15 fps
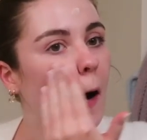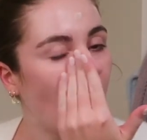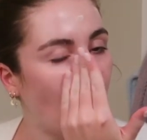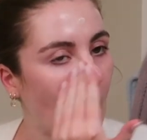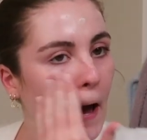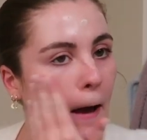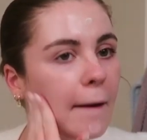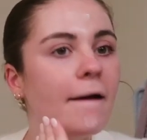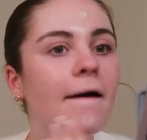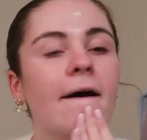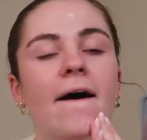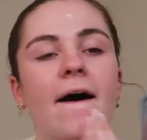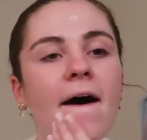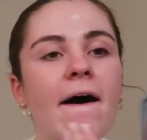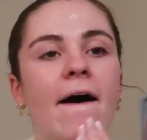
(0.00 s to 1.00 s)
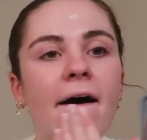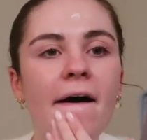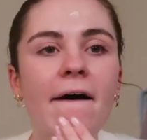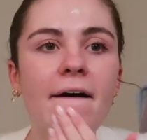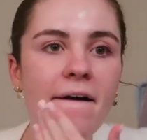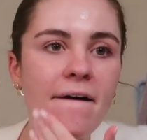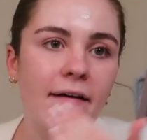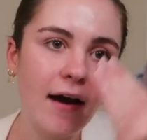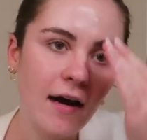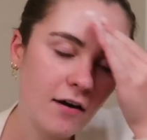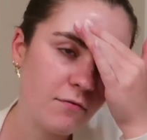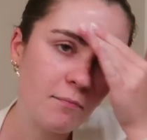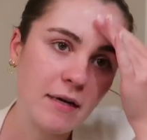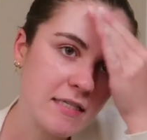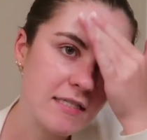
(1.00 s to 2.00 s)
I
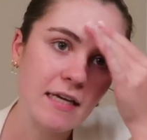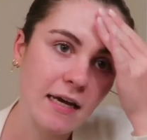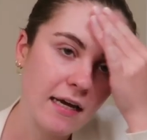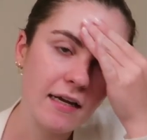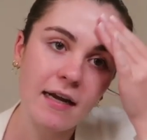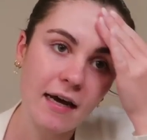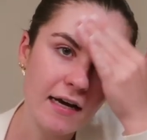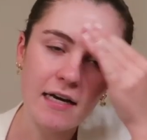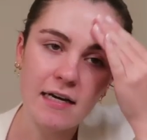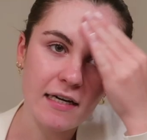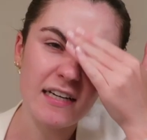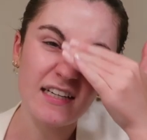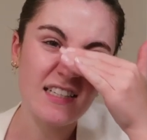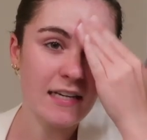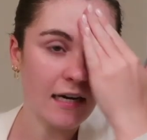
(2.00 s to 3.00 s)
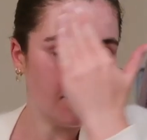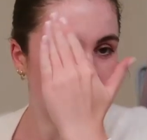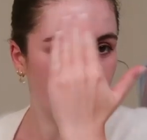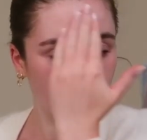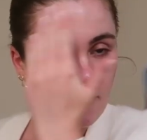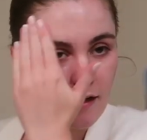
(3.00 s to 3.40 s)
have my skin has I've,